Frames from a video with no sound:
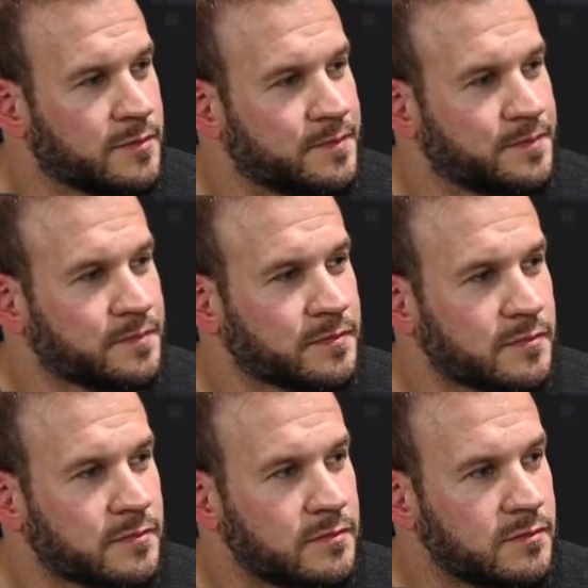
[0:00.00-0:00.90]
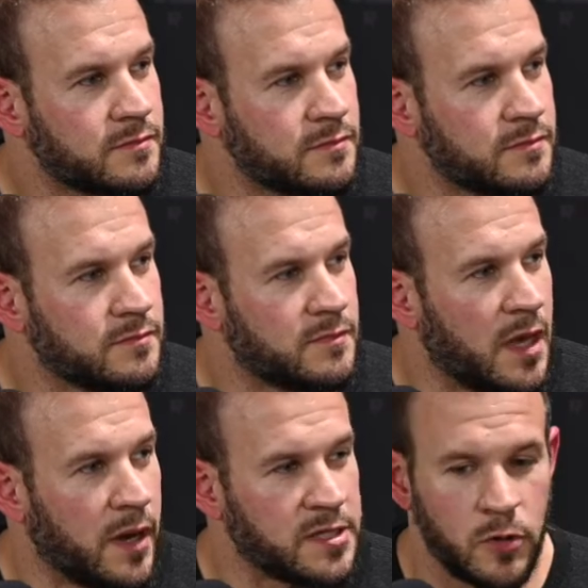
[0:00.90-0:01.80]
Am
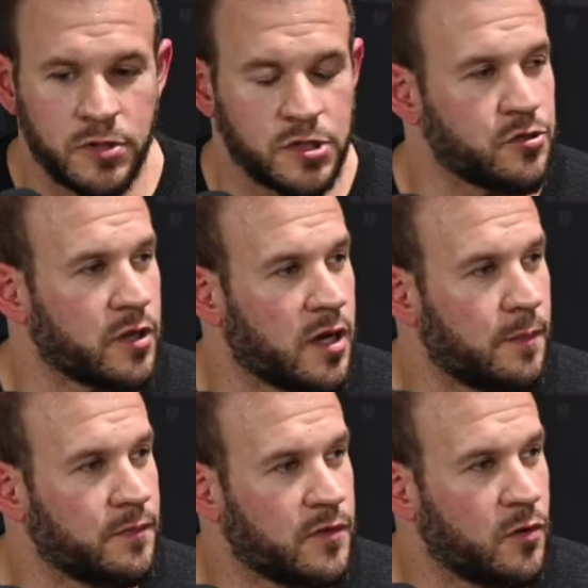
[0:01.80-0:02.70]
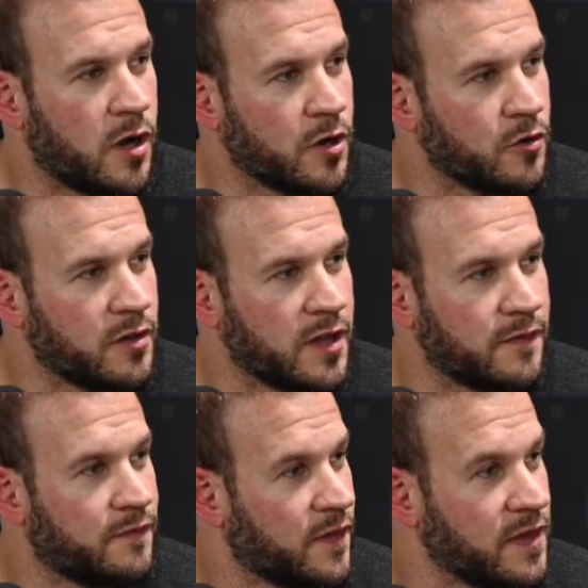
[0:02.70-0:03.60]
I supposed to shrink up to
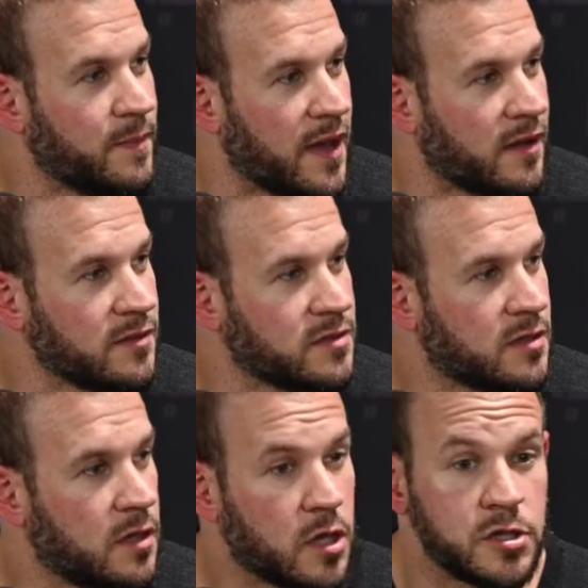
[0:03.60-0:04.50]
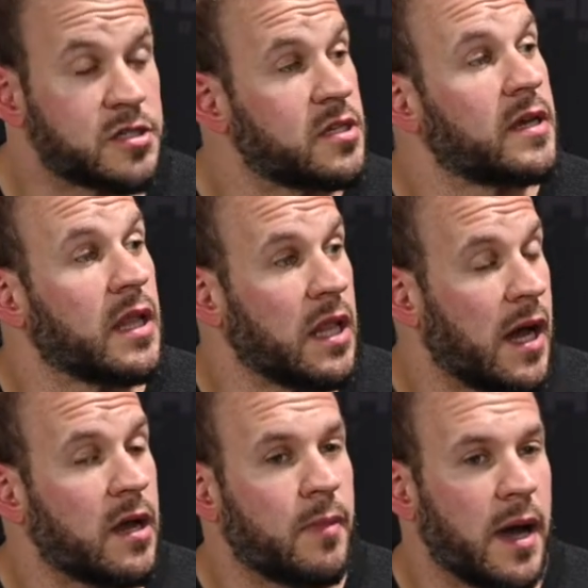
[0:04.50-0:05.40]
150 pounds? Because you see a
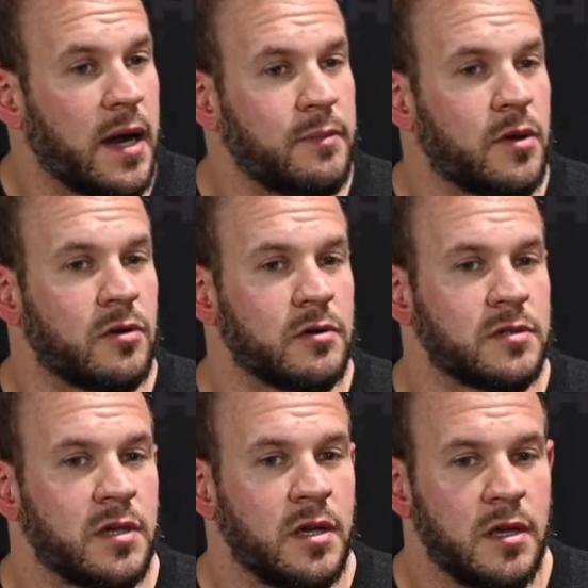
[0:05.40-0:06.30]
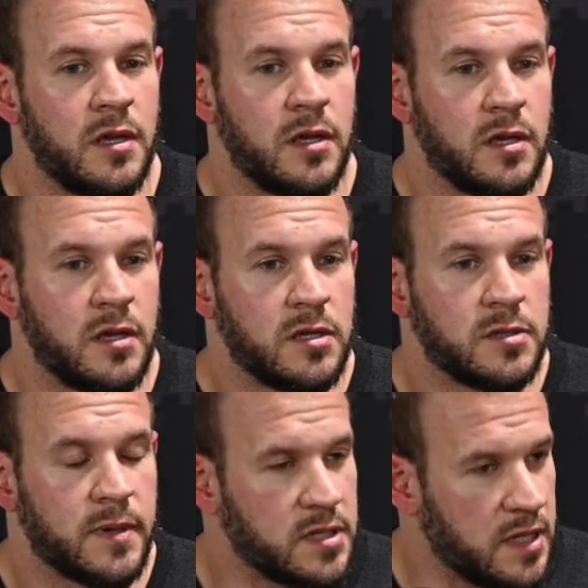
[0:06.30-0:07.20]
lot of bodybuilders,
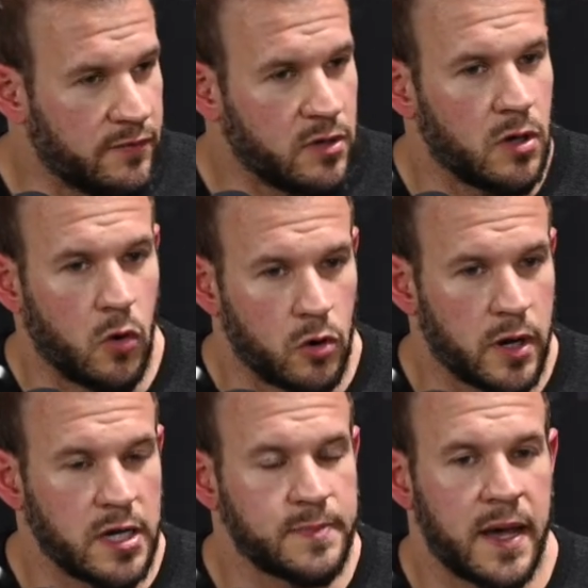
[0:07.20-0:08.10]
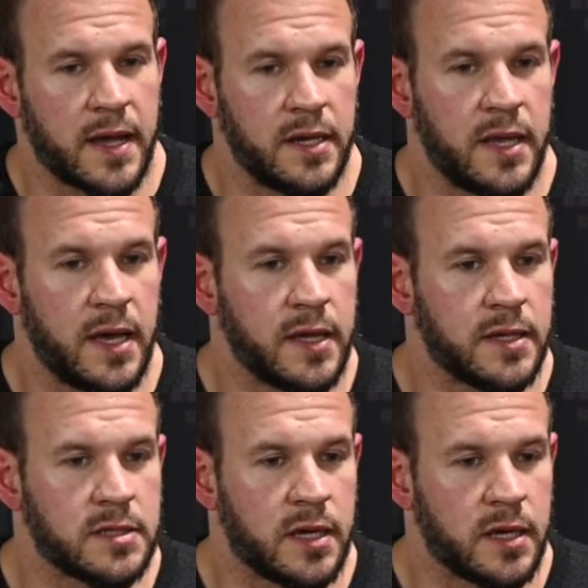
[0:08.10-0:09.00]
especially even older guys back in the day.
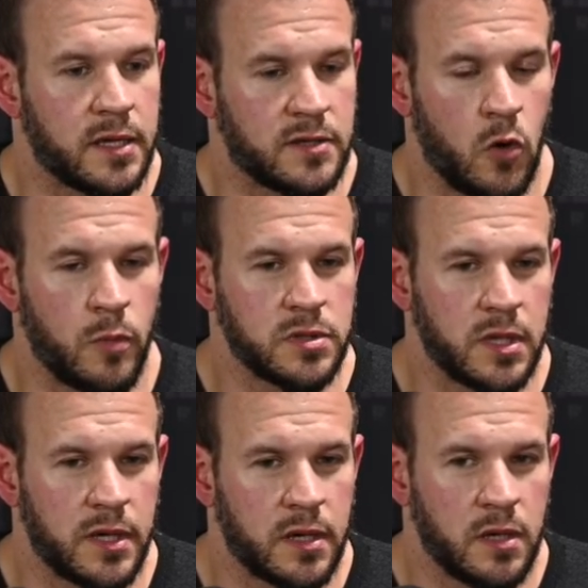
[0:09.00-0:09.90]
It's almost like,